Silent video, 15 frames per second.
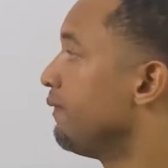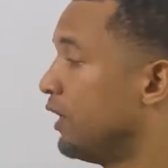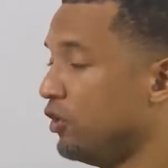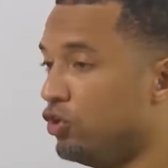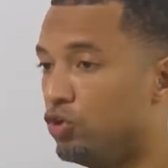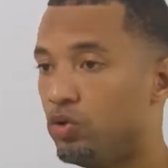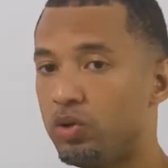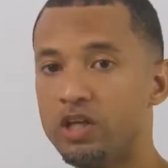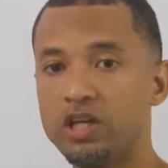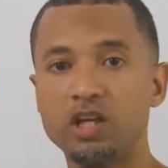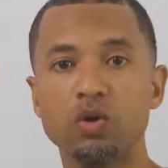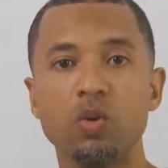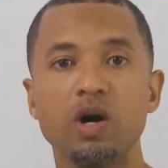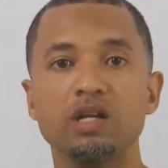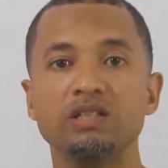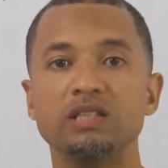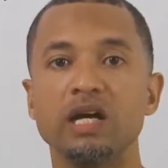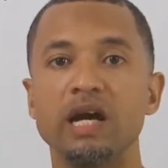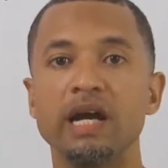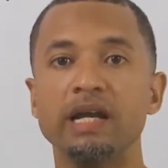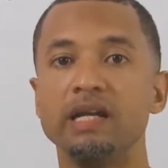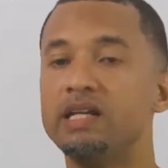No equal
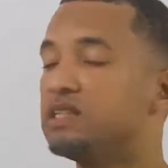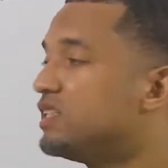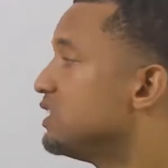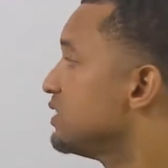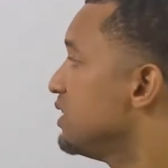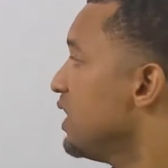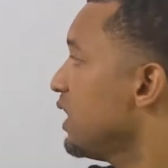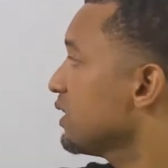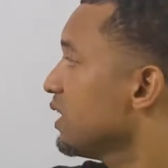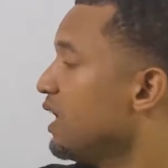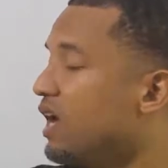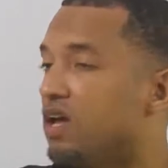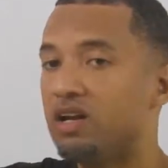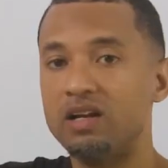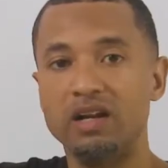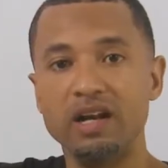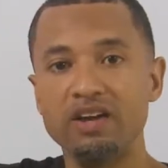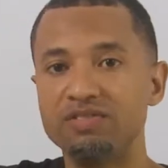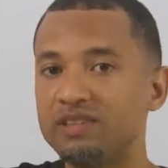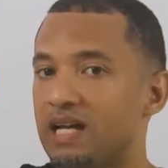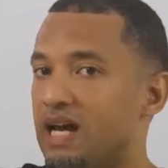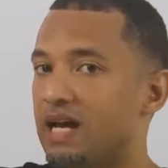sign. It is not
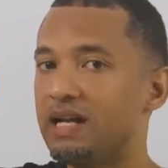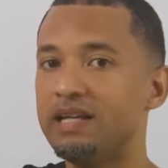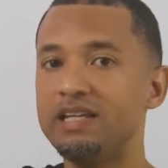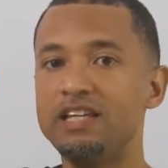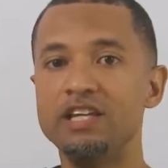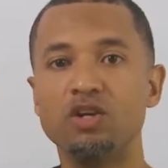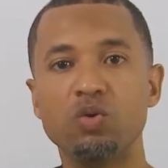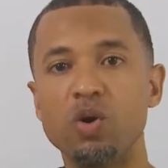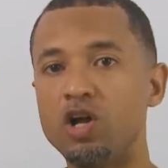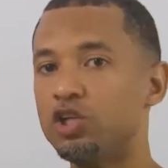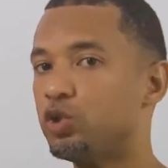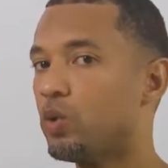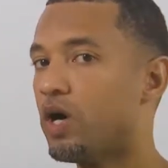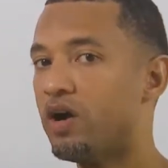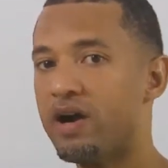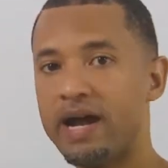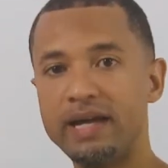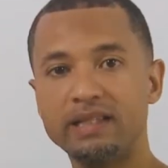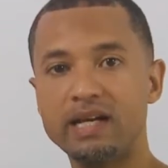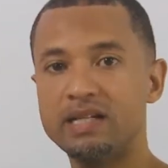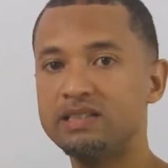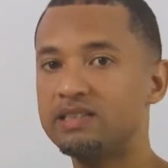left hand equal to a
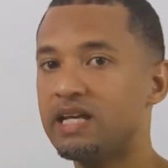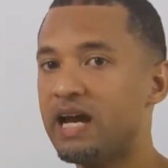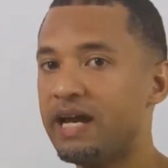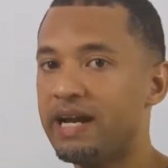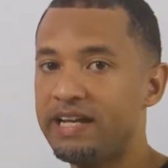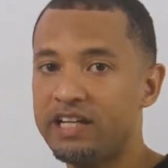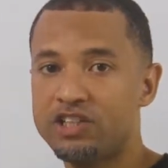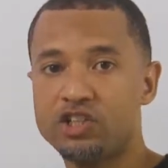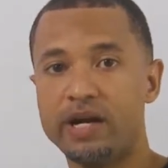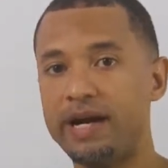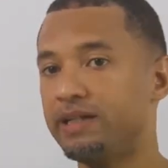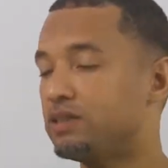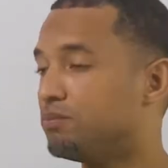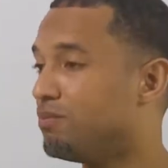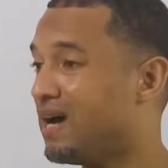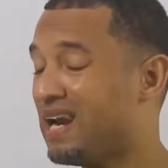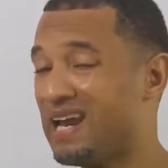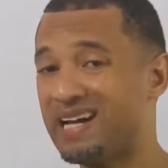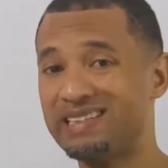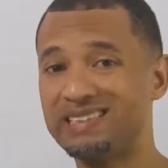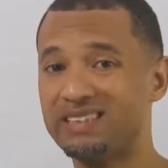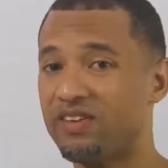right hand side and you're trying to
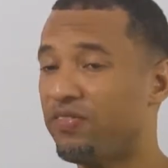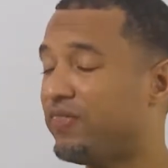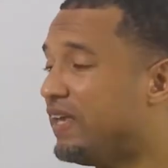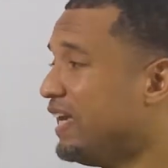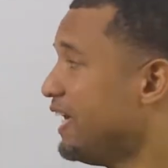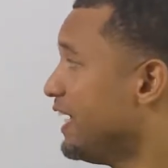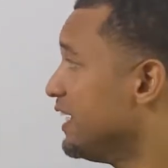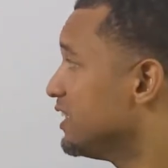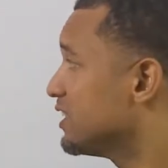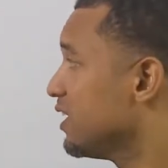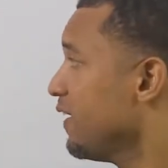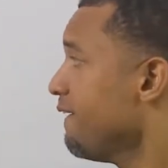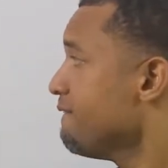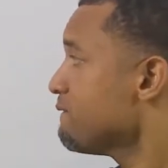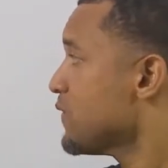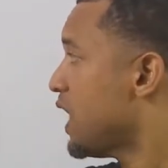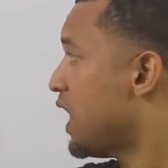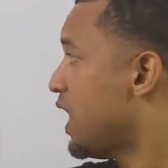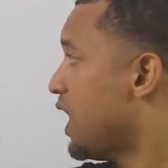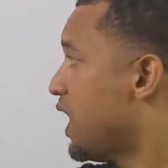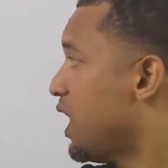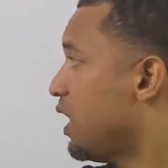balance things.
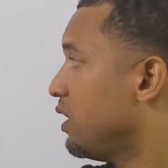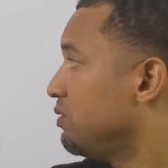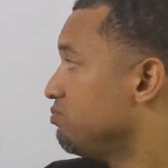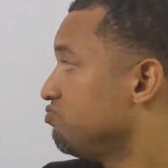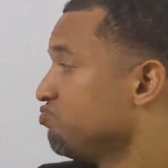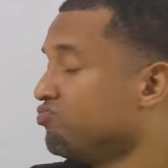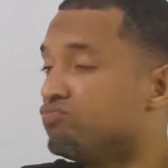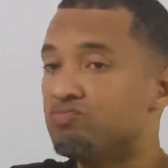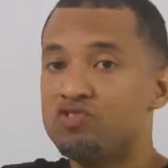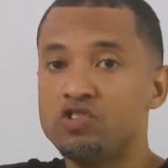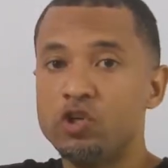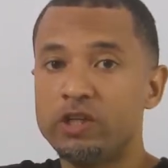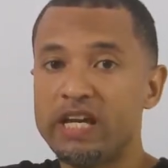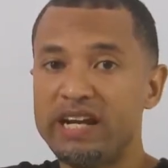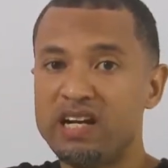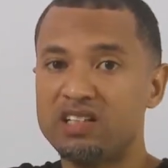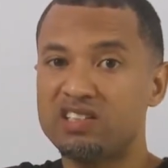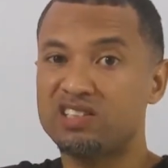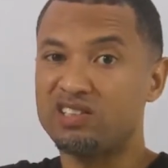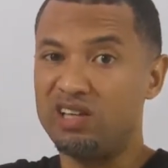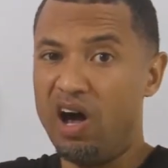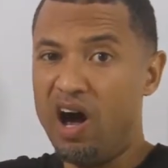You cannot
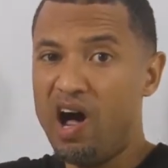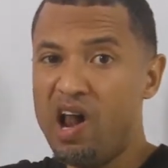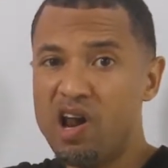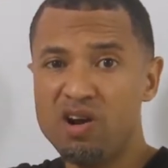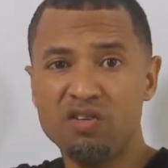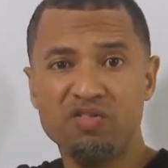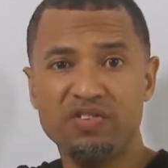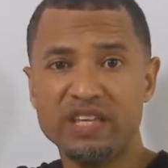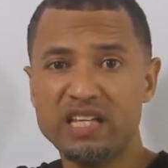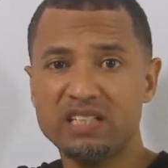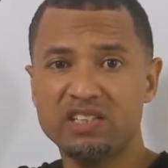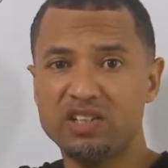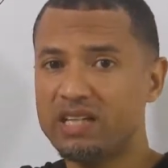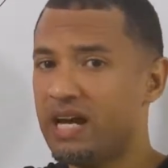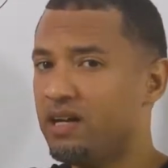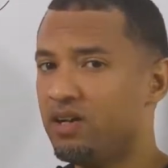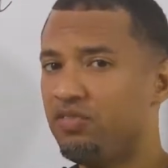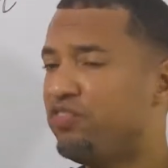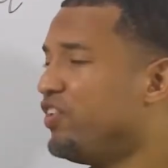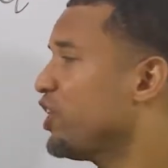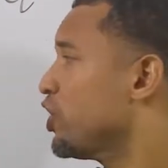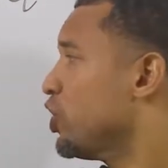solve this. You
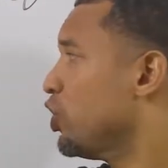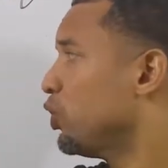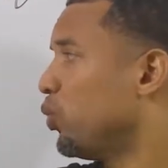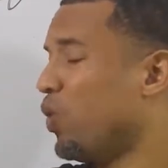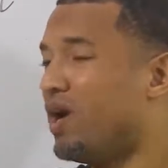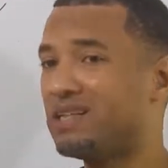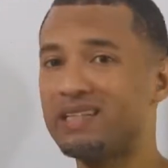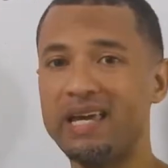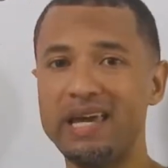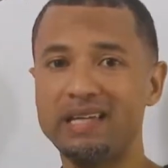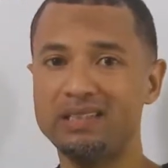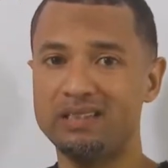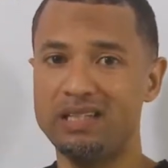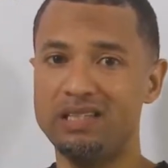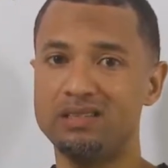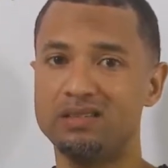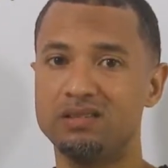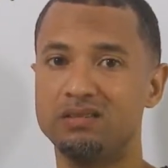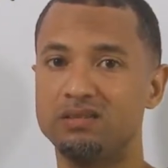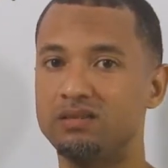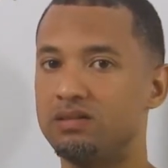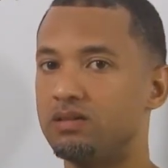cannot figure out what x is.
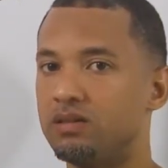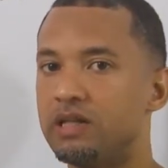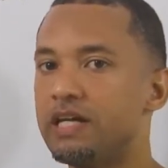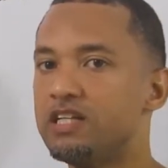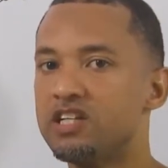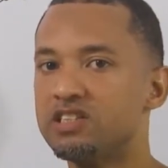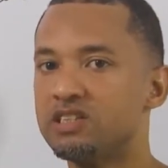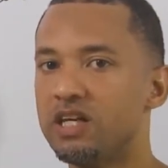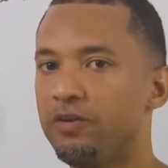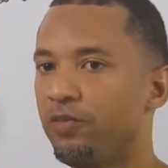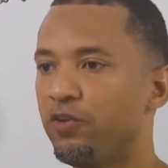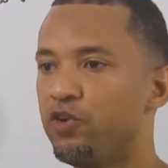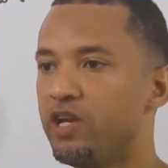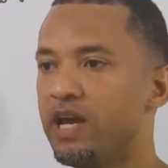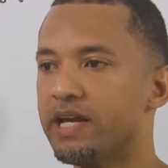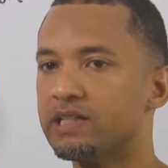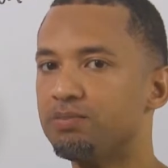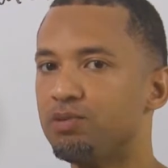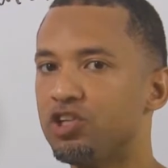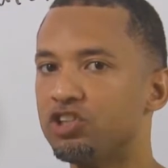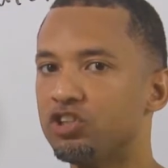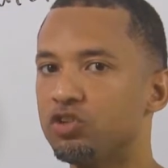They just said 3x
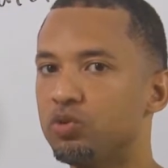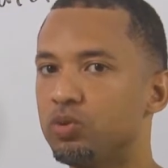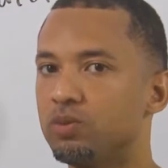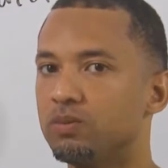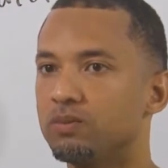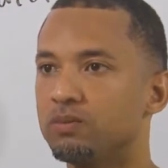plus 2.